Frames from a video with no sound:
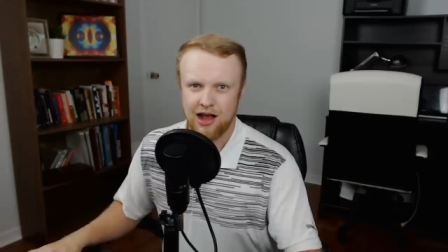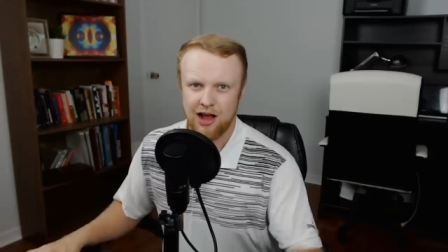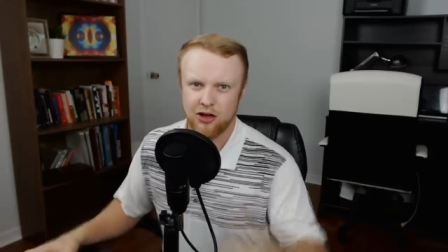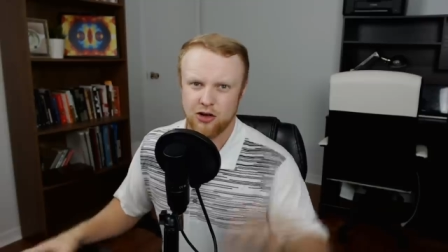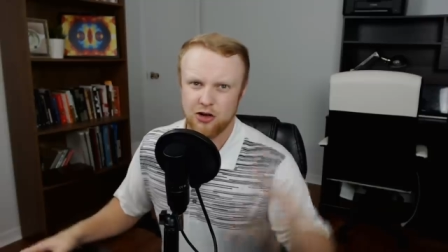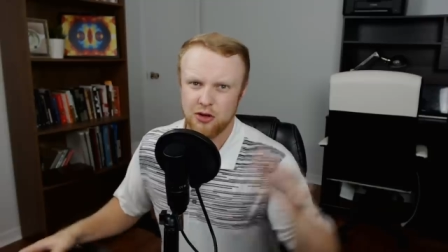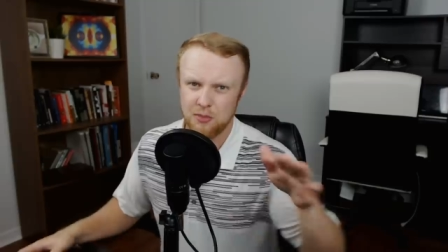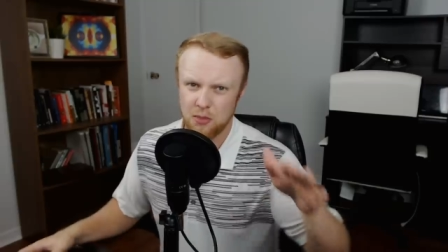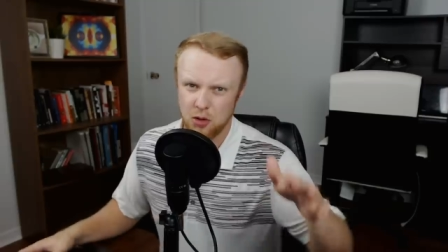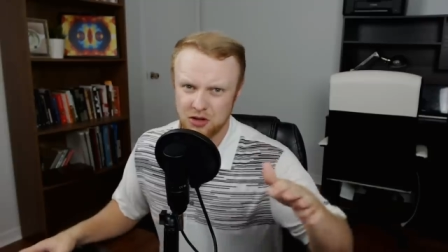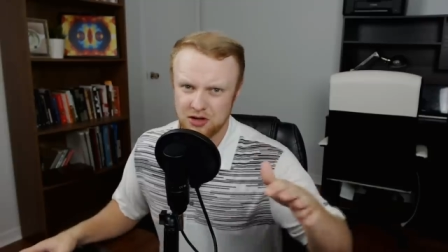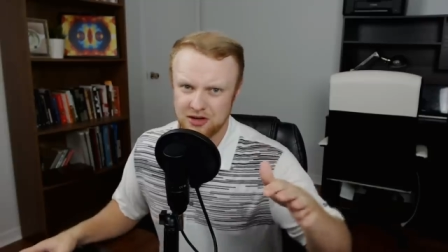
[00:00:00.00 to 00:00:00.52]
I'll
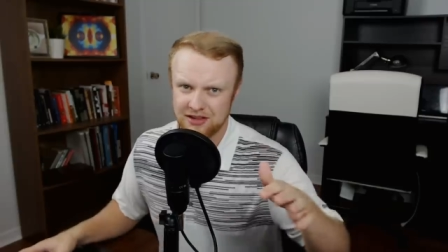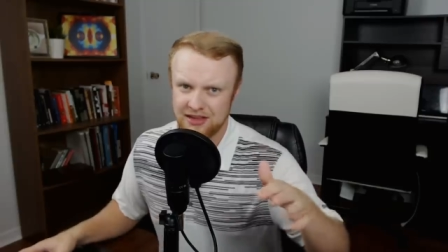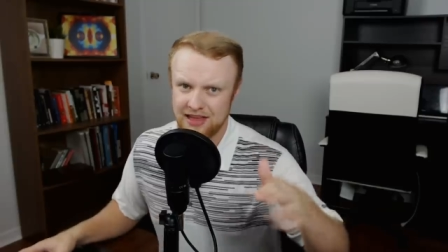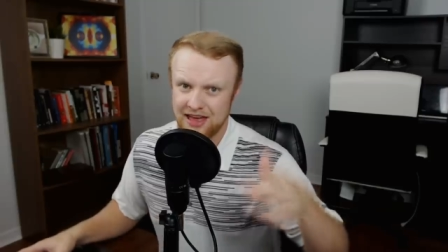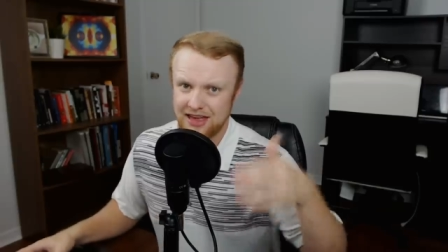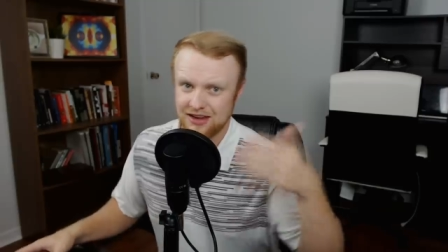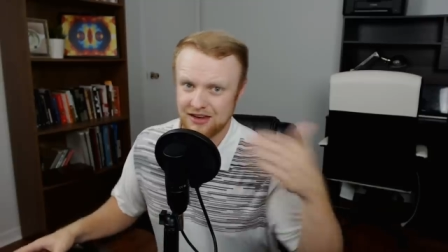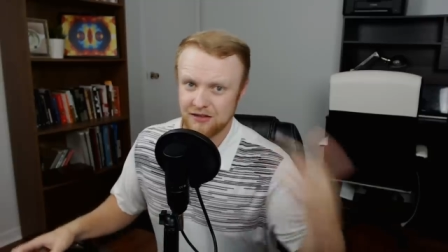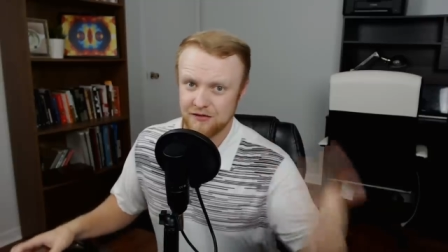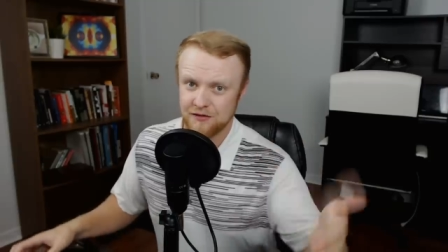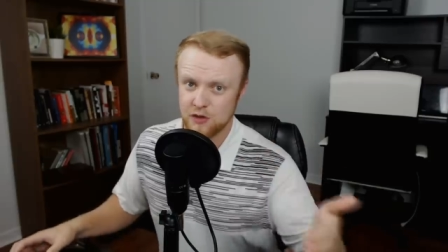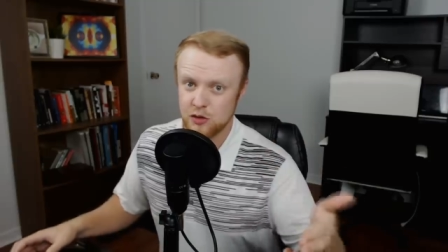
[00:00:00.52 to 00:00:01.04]
go more into
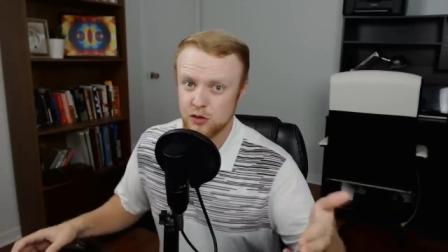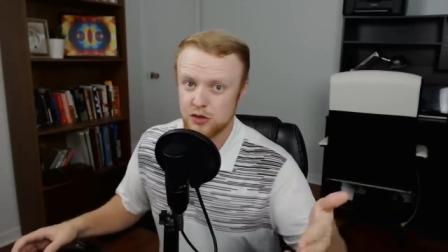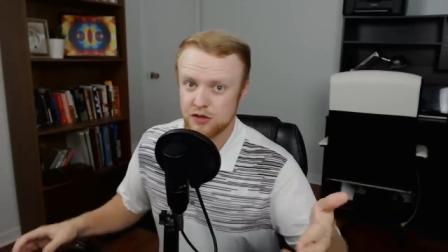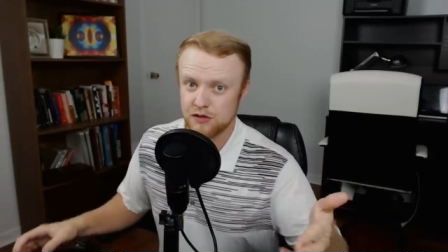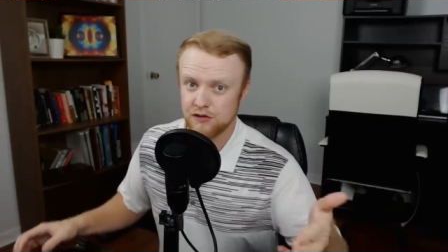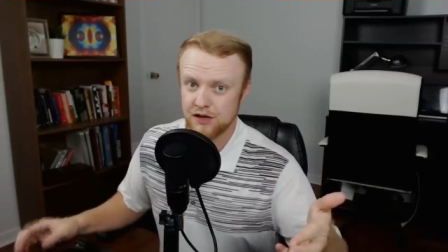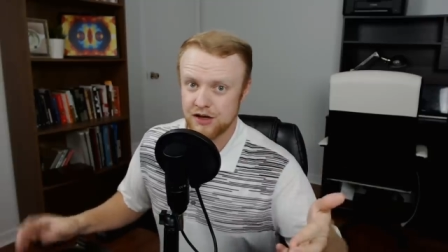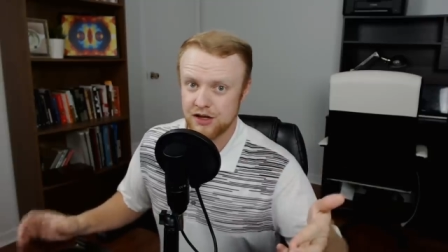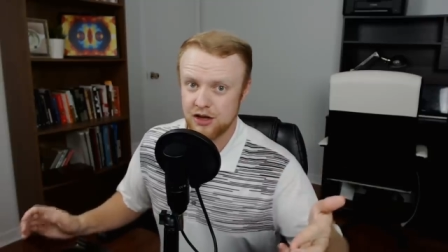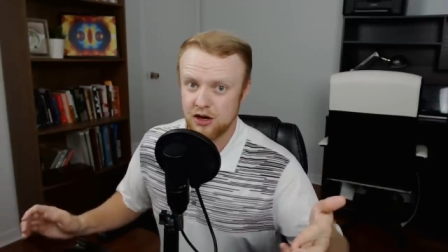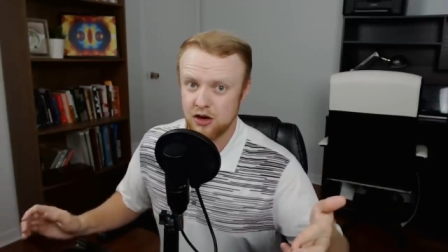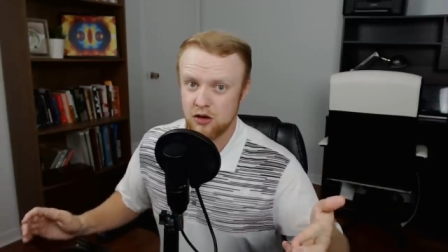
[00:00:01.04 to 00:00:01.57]
that in a future
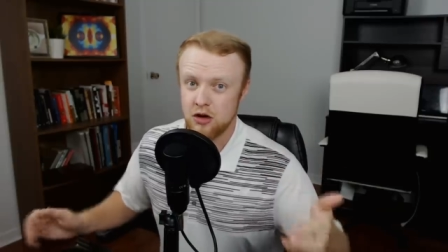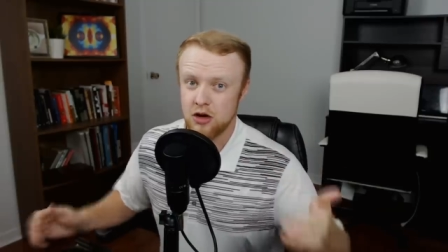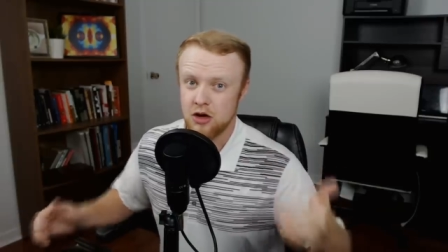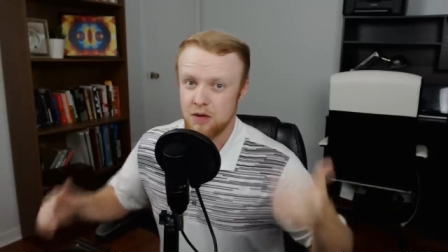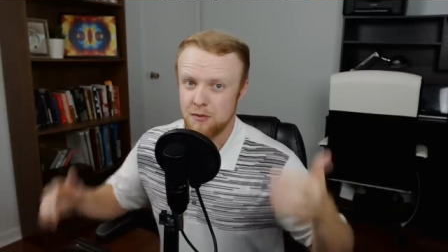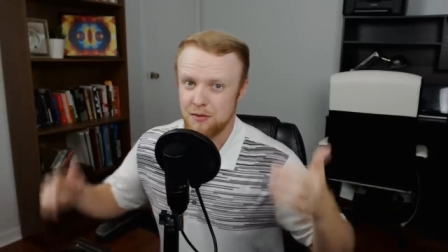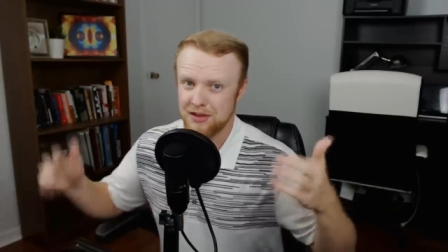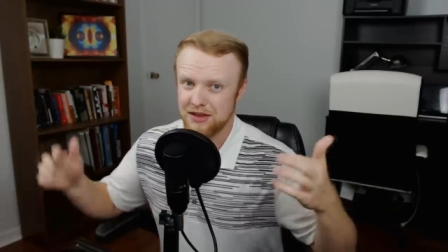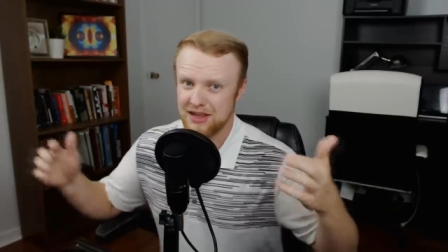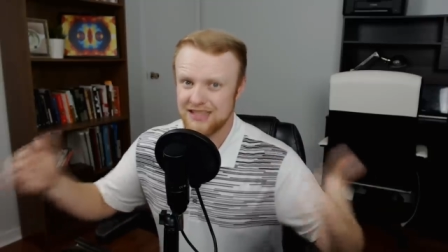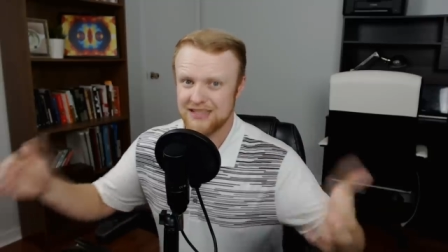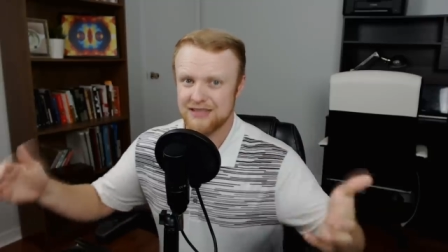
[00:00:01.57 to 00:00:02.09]
video,
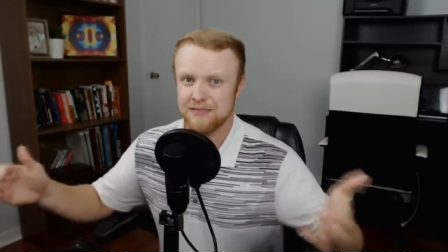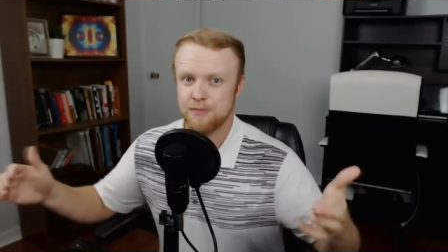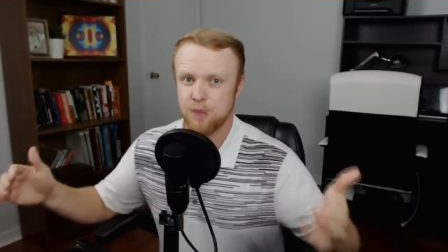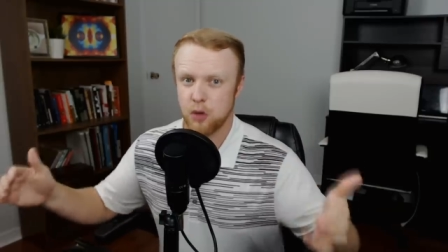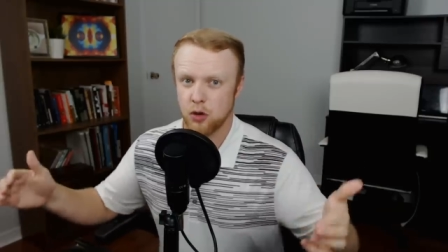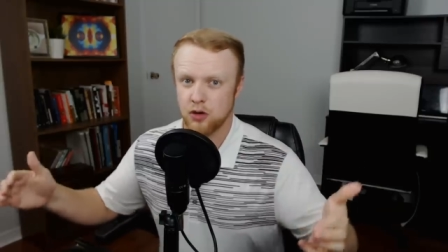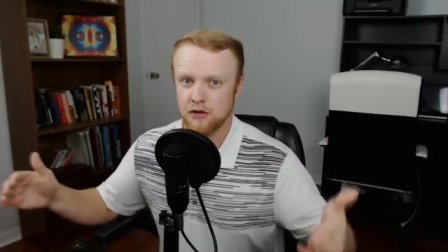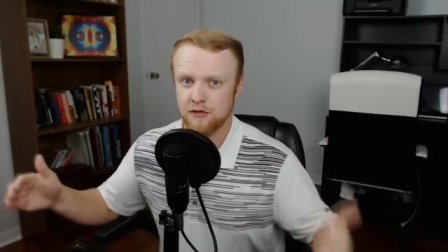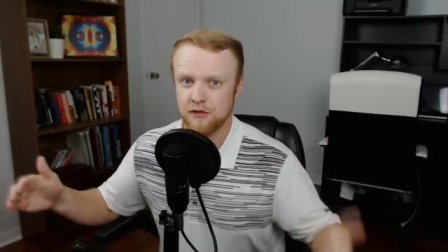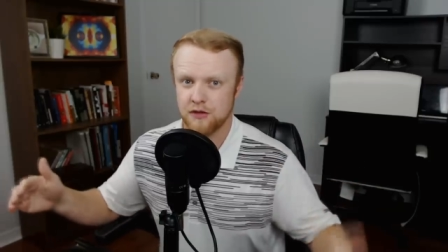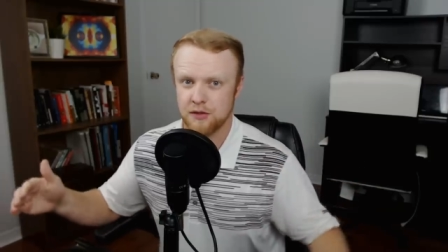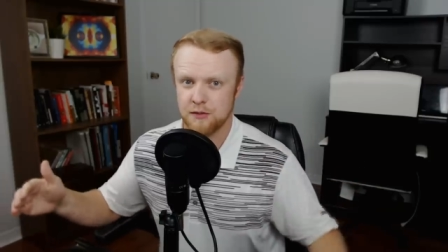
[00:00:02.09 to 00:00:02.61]
but that's
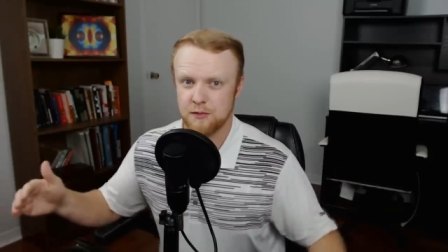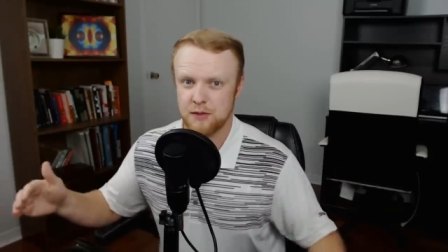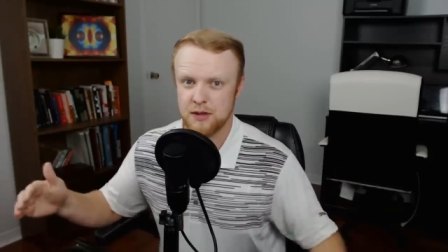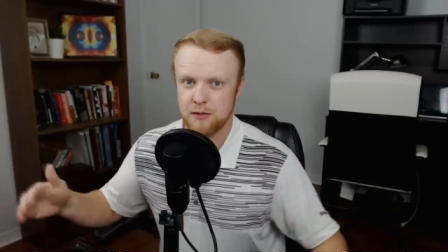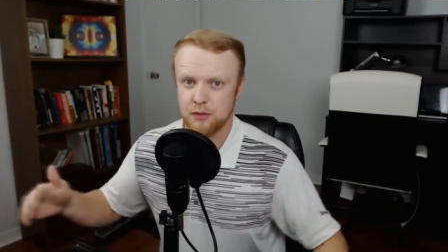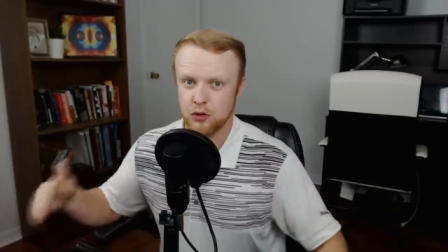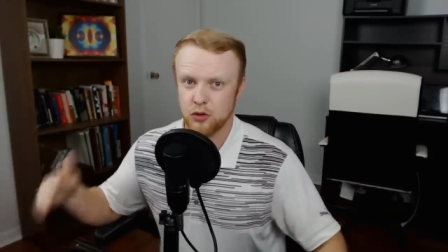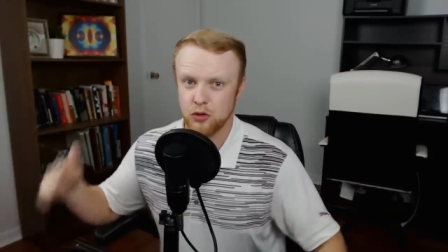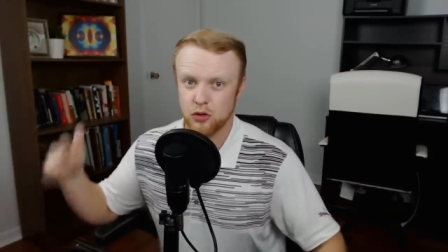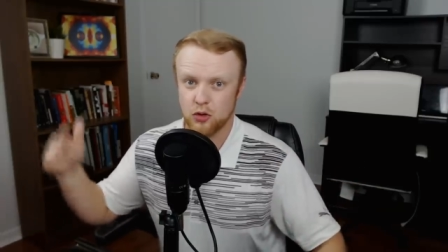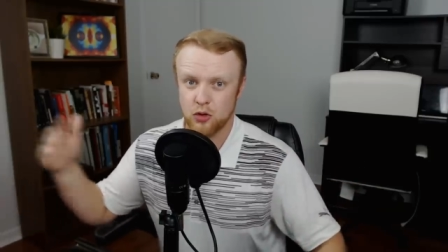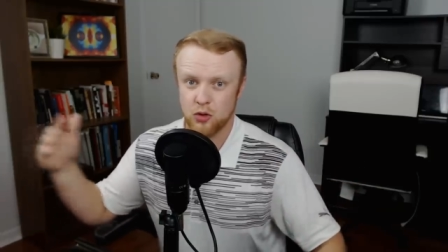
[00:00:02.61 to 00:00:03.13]
important for the
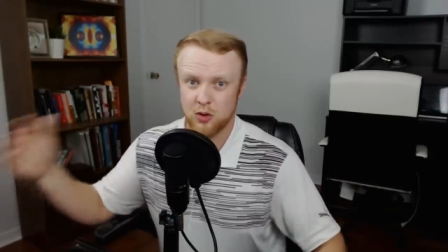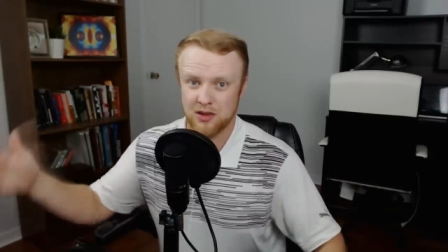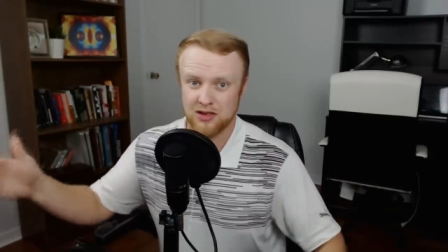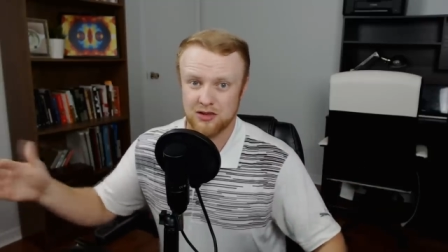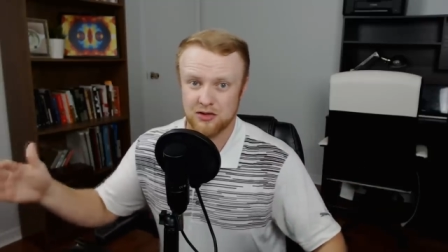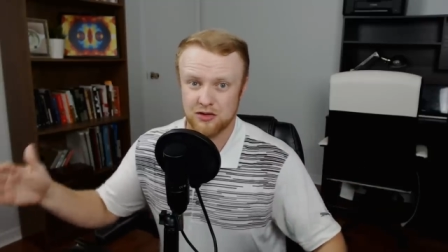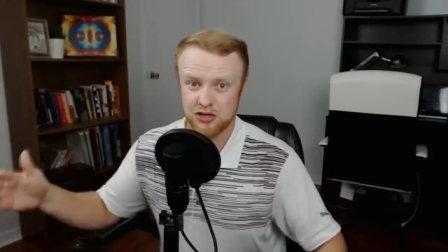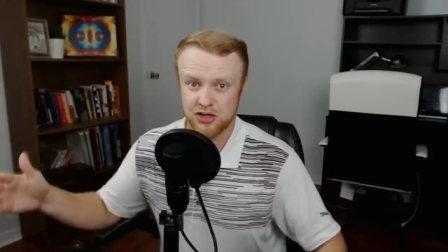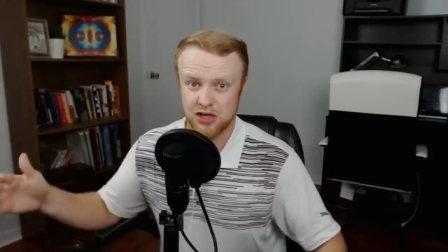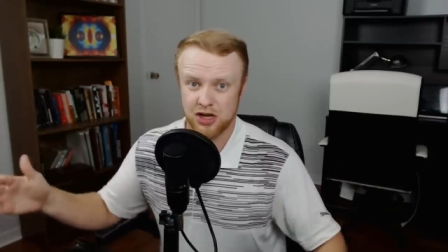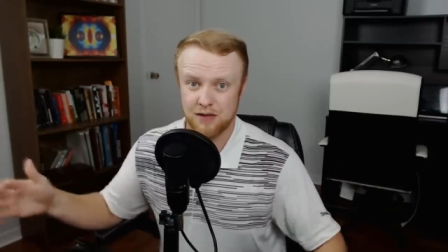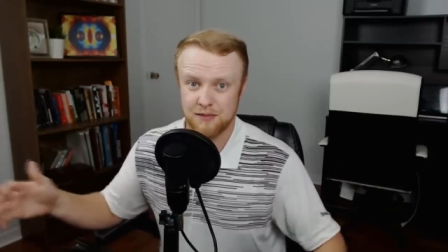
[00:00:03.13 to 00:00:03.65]
people people who quit
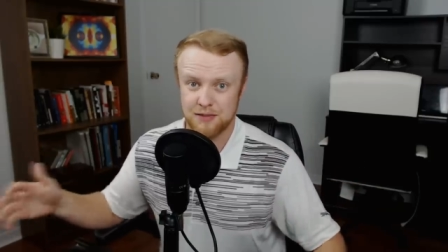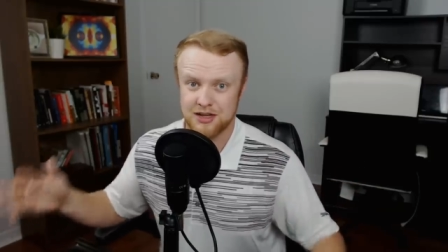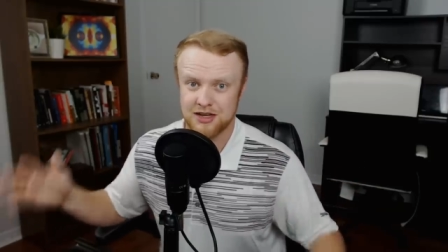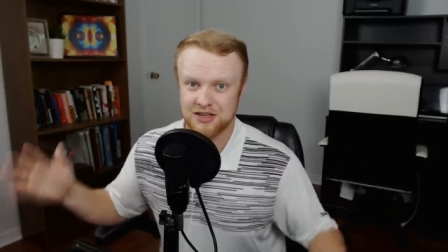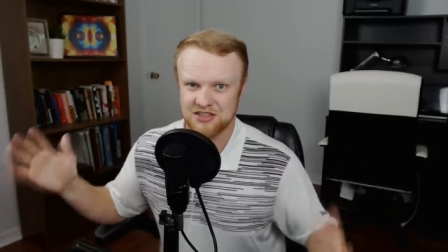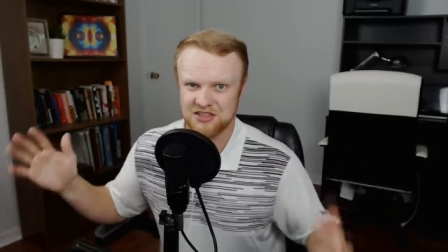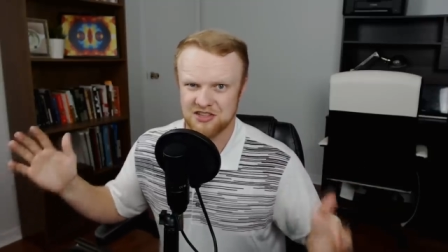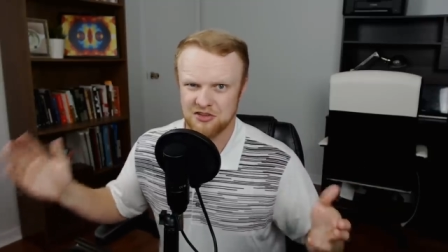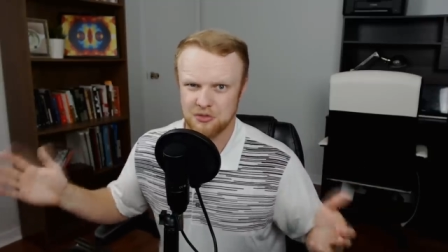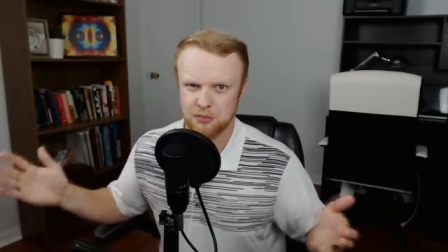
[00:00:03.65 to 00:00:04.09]
their job because their